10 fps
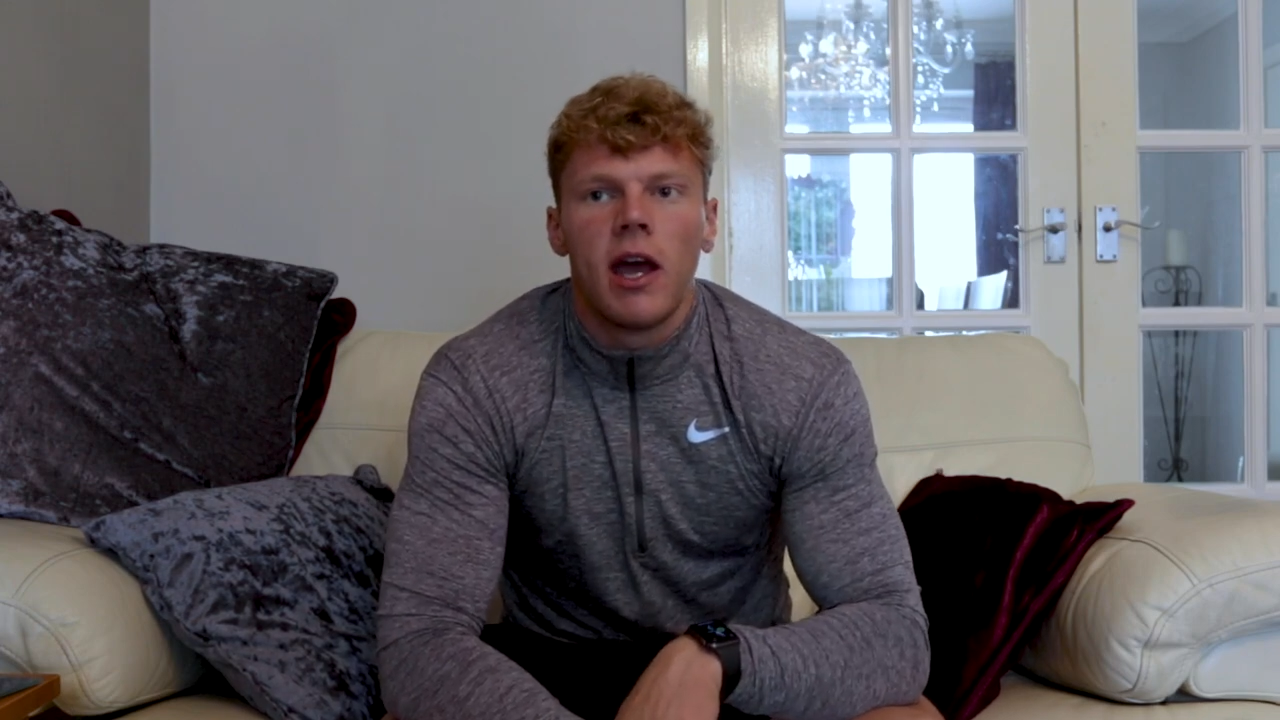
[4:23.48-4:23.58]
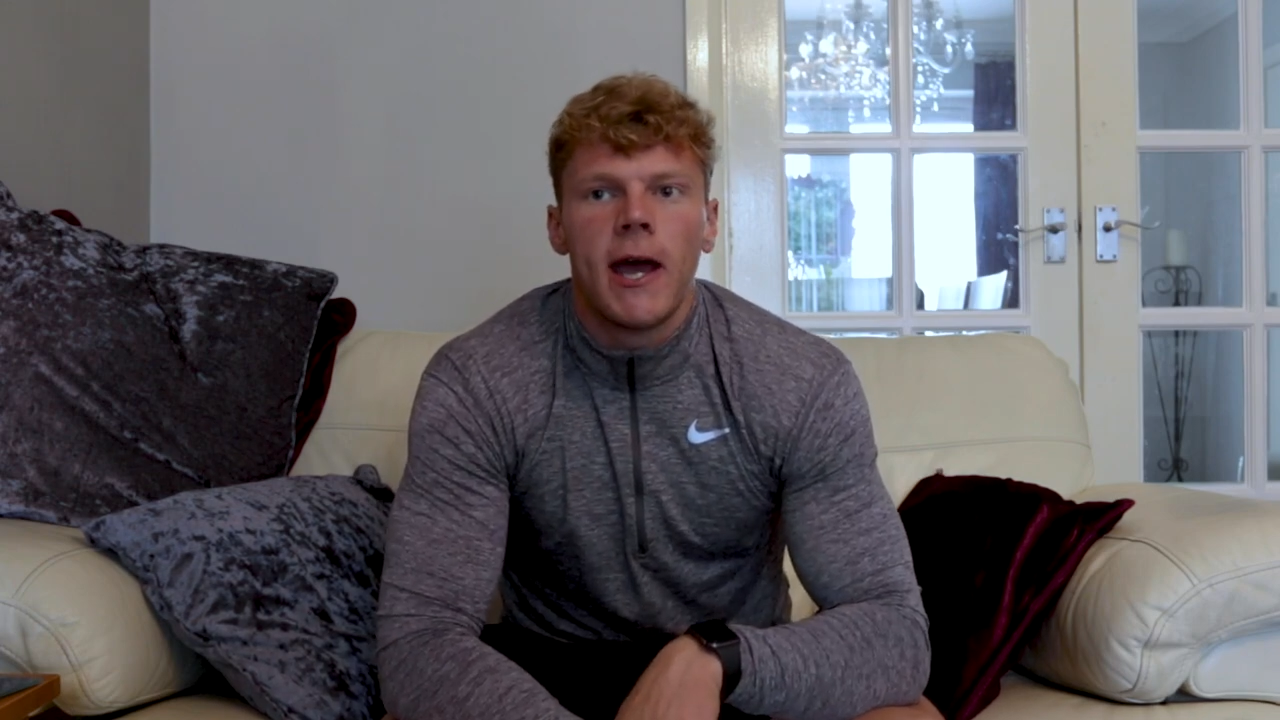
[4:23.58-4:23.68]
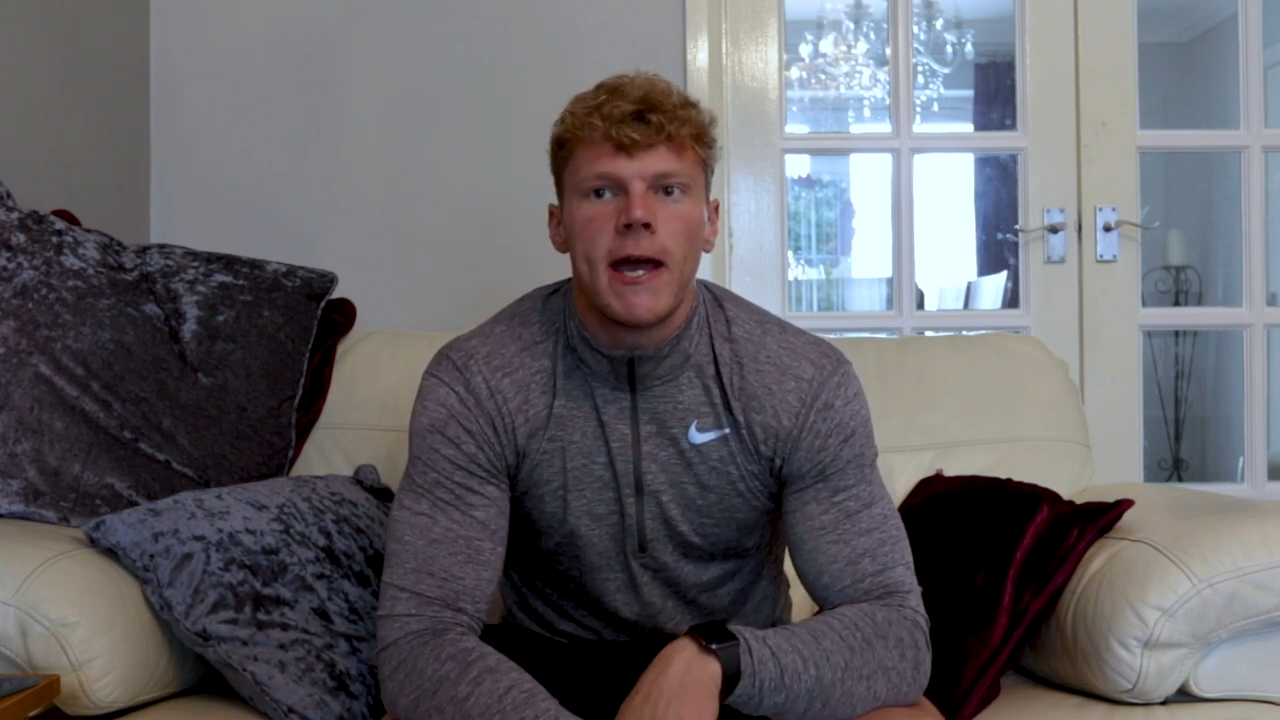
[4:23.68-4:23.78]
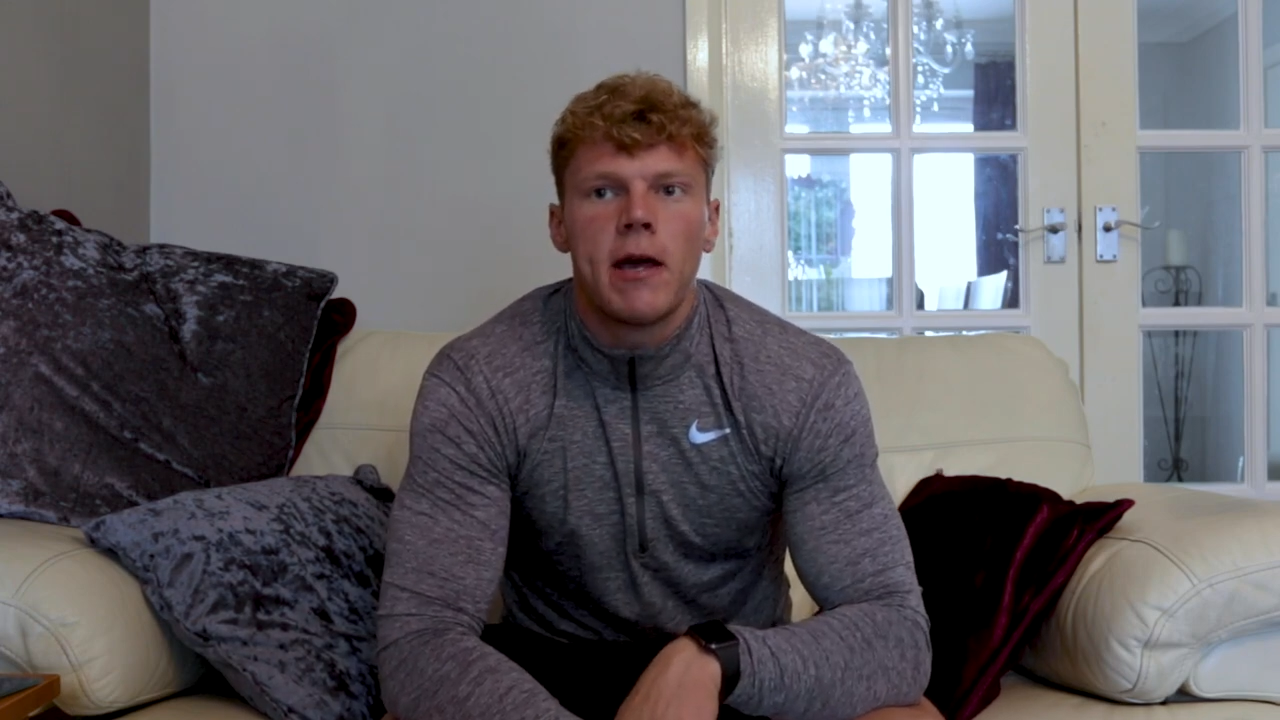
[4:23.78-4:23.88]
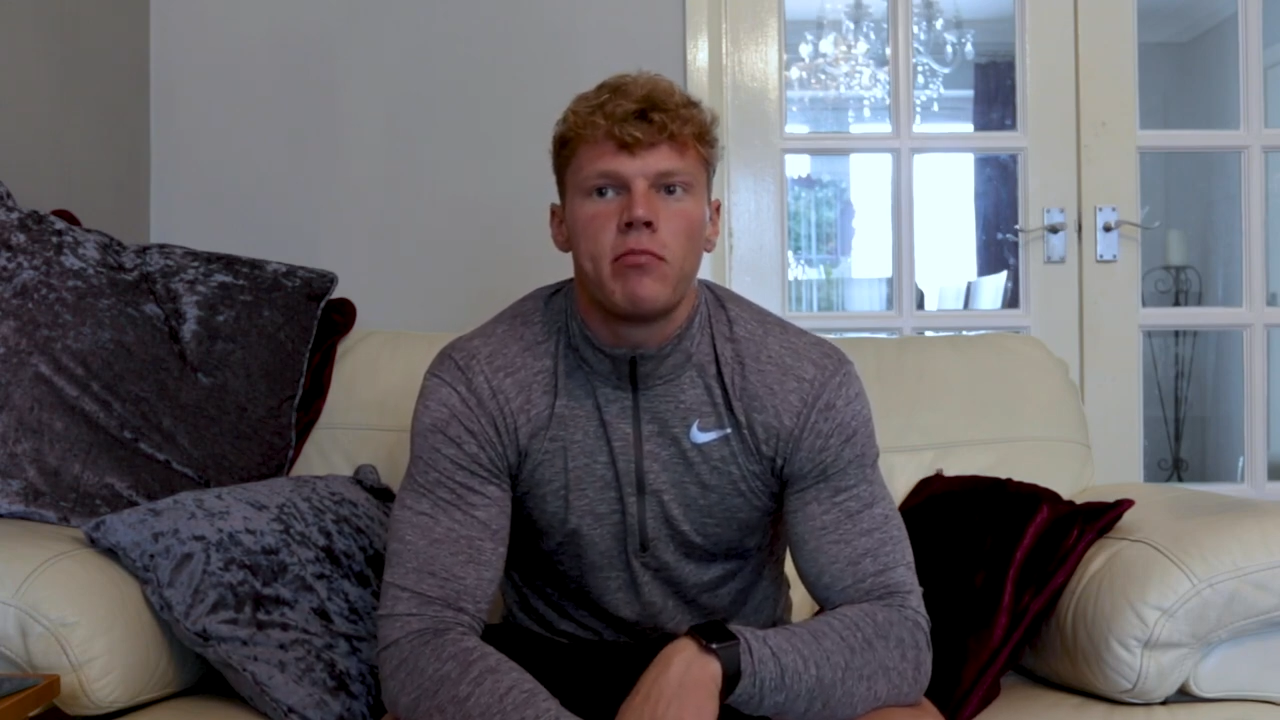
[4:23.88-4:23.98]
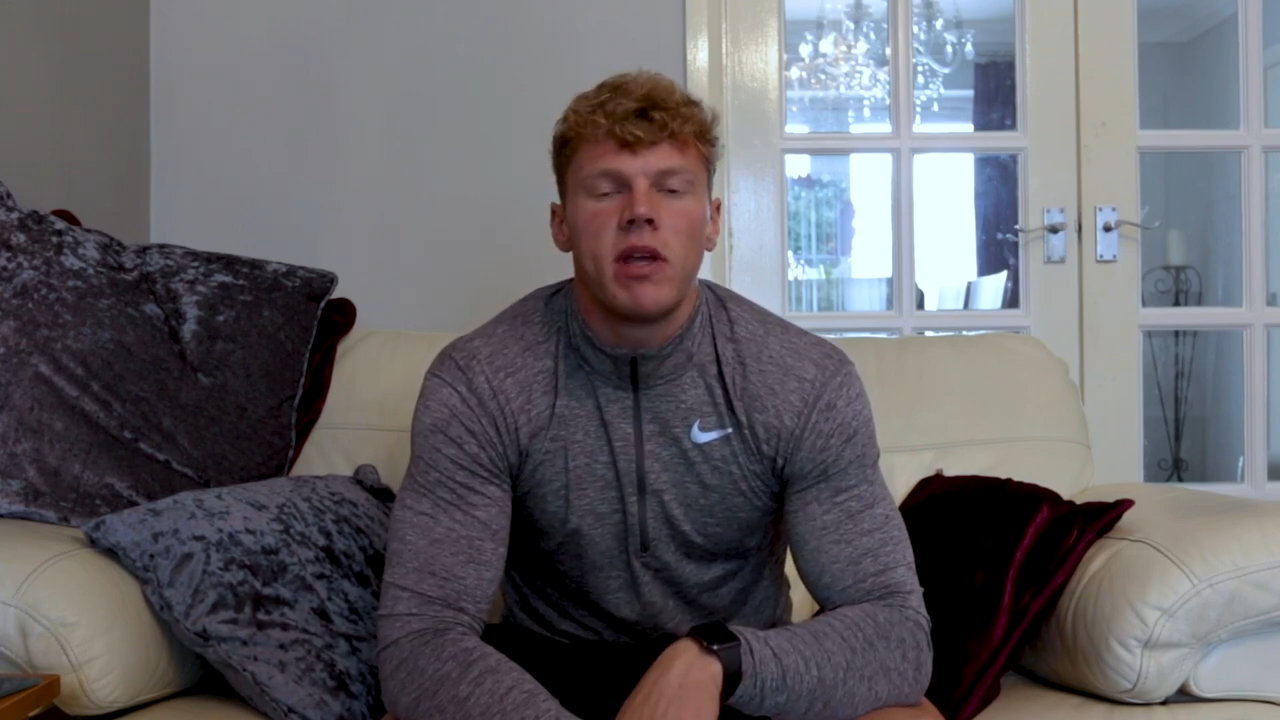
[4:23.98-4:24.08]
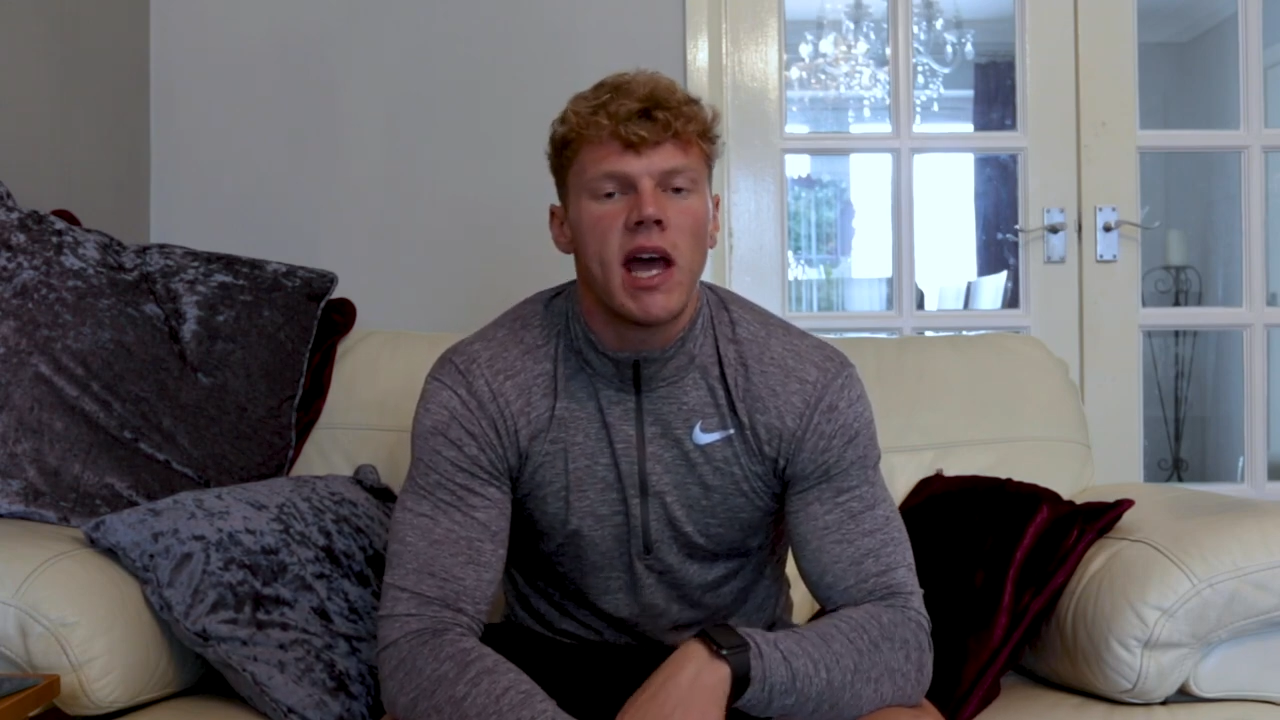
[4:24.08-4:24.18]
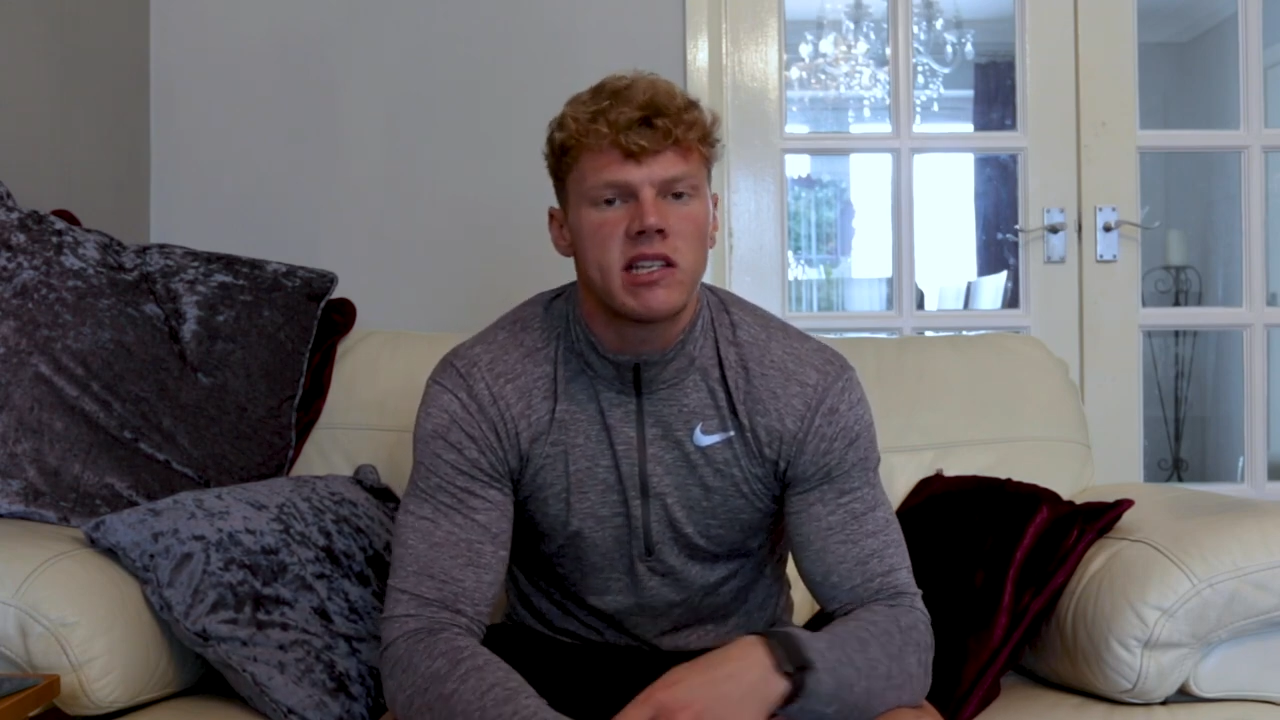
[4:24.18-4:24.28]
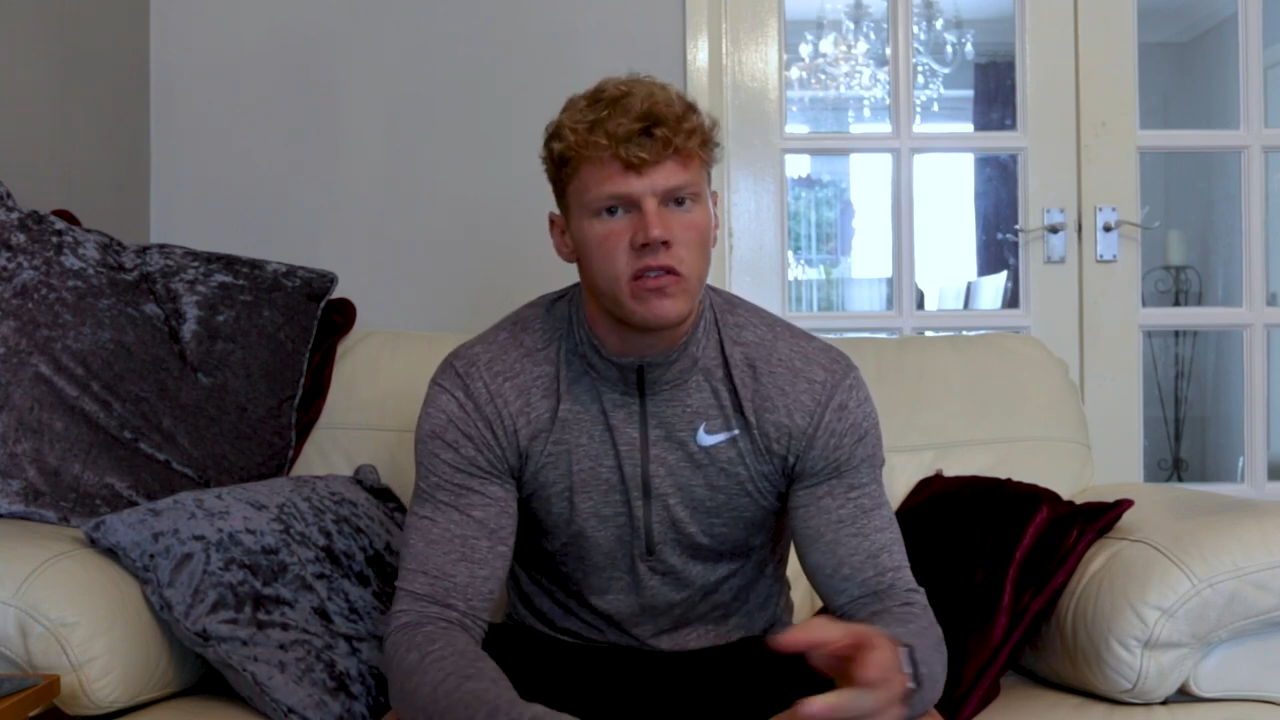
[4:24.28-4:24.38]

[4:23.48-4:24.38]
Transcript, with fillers: Um, yes,